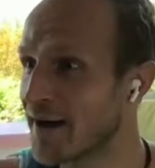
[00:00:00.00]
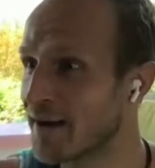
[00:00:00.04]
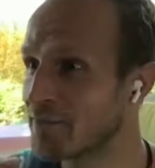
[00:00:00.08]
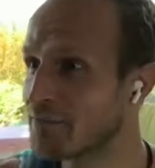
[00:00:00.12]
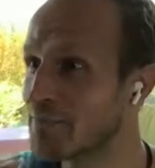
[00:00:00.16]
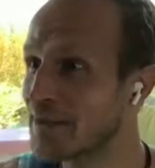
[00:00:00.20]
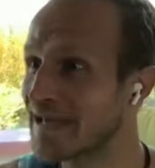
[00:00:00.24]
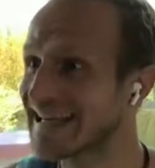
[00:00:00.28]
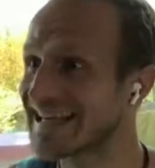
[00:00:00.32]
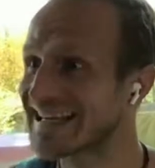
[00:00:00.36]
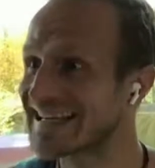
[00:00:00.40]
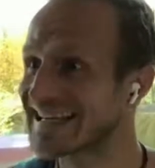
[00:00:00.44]

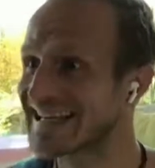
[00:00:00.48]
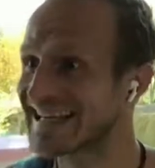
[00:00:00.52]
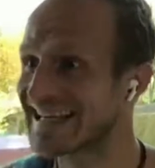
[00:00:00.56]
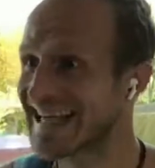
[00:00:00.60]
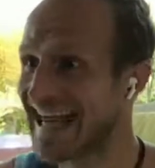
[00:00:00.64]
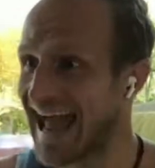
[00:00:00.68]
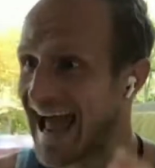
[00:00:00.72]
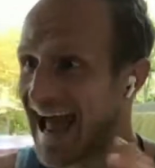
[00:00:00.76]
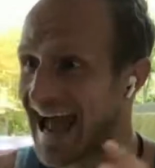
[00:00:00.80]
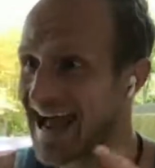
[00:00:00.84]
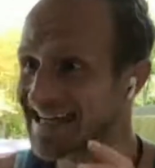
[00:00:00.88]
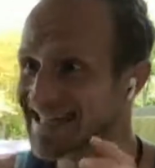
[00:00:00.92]
being in a
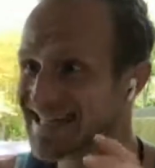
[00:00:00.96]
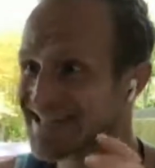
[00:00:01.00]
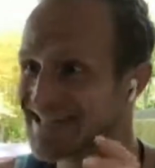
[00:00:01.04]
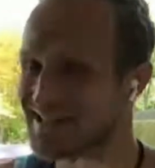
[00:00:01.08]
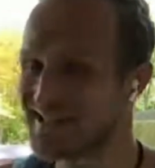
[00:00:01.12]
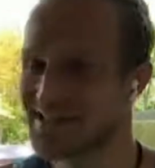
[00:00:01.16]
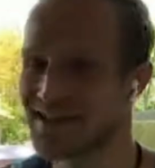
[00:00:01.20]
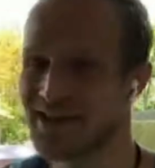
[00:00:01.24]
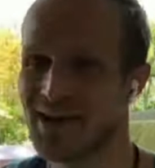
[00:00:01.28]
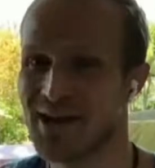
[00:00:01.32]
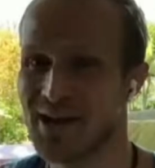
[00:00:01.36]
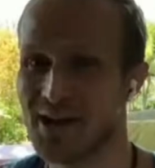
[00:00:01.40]

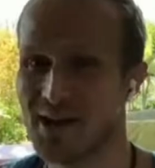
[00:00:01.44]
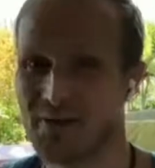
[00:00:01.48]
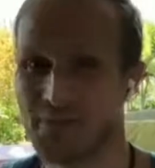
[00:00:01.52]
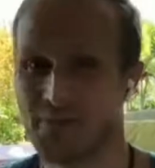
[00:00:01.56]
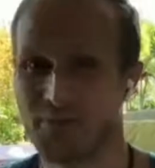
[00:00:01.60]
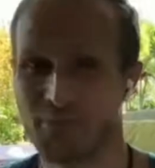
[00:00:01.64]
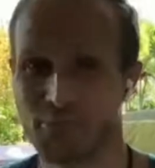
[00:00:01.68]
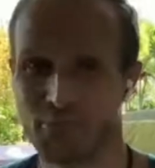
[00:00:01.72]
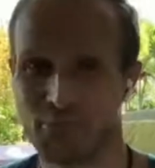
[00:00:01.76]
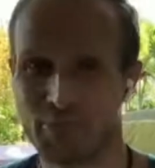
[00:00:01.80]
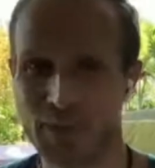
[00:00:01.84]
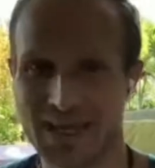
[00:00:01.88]
cast,
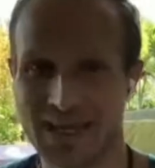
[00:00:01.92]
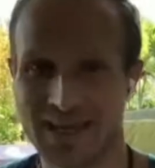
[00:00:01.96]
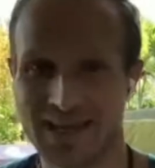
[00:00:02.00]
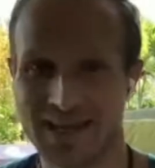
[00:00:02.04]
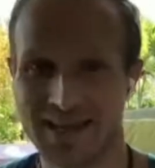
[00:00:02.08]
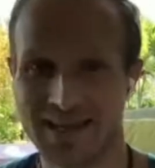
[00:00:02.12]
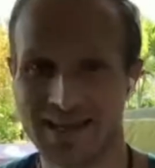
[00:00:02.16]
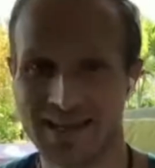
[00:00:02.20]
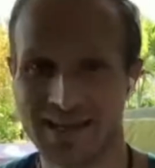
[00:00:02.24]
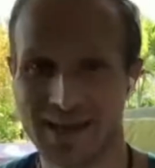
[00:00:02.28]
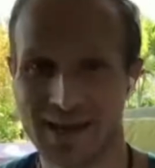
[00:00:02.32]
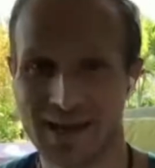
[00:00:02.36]

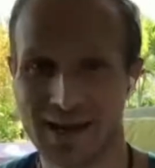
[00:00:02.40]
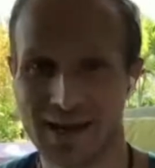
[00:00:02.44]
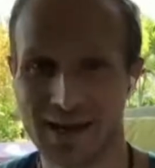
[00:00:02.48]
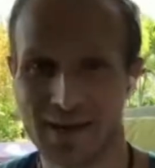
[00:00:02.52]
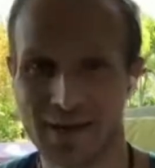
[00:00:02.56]
being